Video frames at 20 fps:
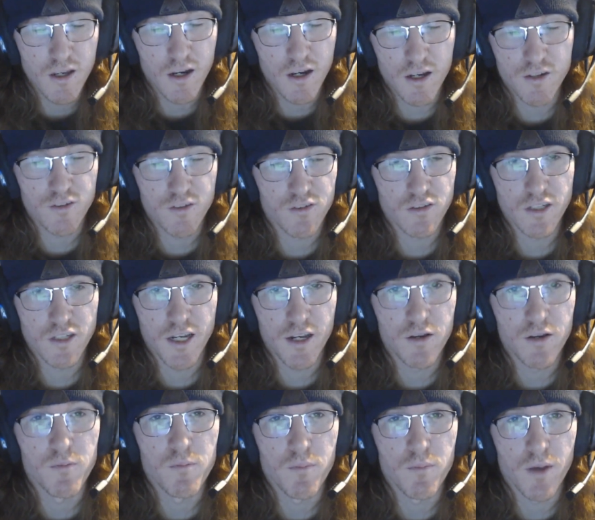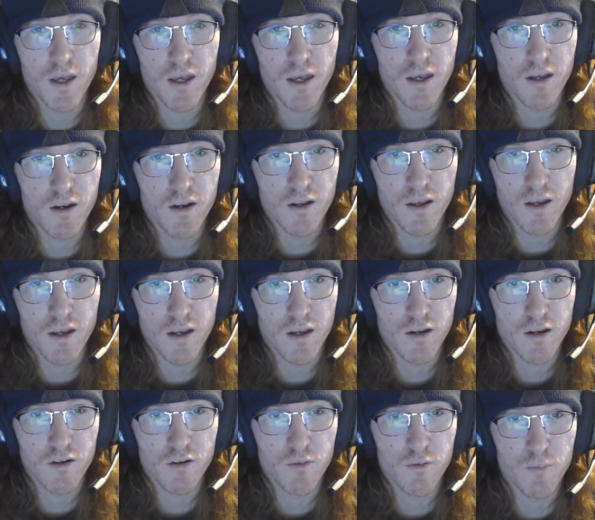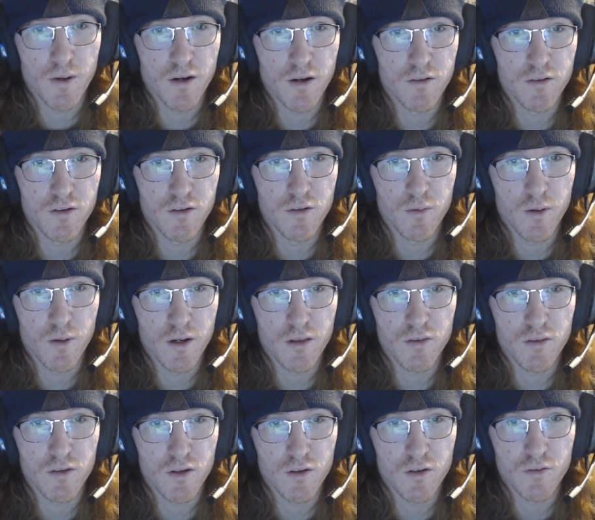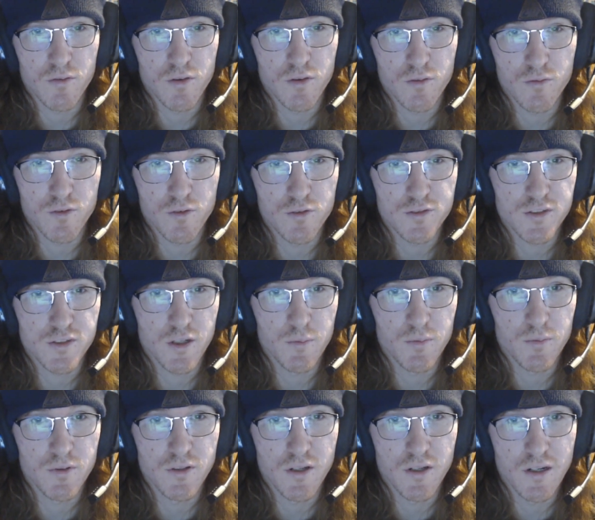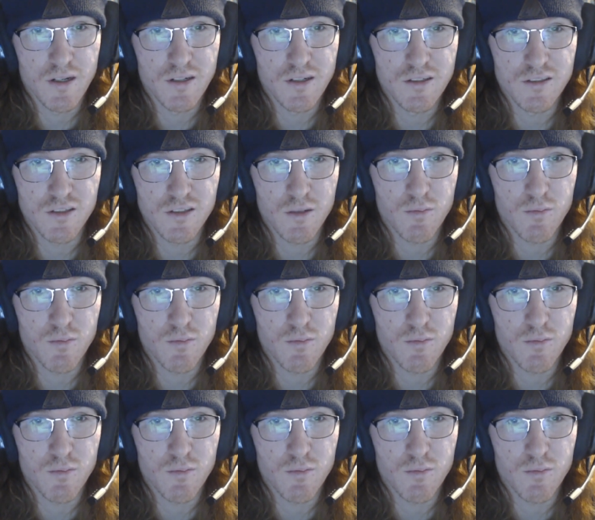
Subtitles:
I just laid in bed and could barely do anything for the first couple days.